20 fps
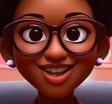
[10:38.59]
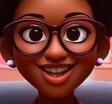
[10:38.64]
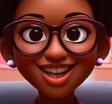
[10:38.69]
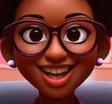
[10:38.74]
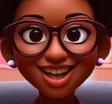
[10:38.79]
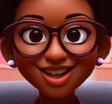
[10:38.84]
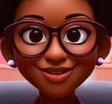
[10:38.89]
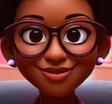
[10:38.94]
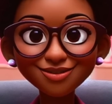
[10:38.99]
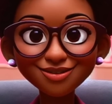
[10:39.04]

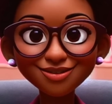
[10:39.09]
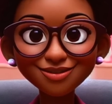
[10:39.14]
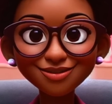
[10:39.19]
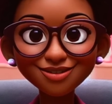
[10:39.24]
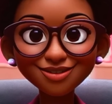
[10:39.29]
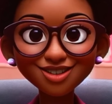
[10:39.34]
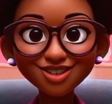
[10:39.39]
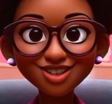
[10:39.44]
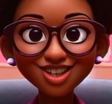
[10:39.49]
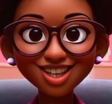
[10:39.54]
life.
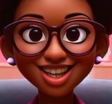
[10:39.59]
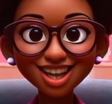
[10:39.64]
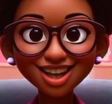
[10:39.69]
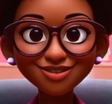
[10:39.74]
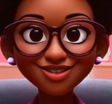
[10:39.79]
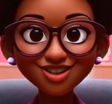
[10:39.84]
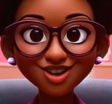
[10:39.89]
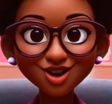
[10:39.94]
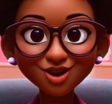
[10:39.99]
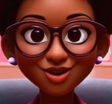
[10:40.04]
She
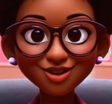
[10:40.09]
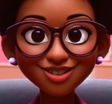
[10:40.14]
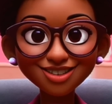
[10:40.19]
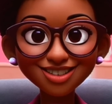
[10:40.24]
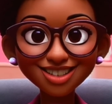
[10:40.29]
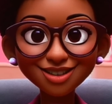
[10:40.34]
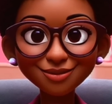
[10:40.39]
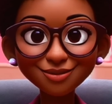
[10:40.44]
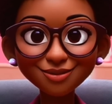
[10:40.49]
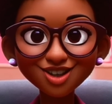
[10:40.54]
never
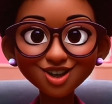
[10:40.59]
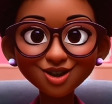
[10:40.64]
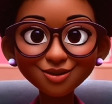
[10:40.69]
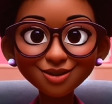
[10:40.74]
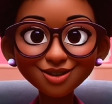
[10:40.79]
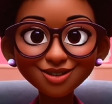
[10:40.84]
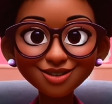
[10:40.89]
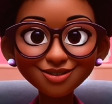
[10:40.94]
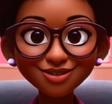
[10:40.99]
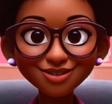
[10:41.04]
causes him
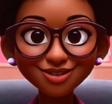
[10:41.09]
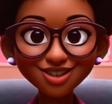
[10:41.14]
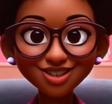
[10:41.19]
trouble.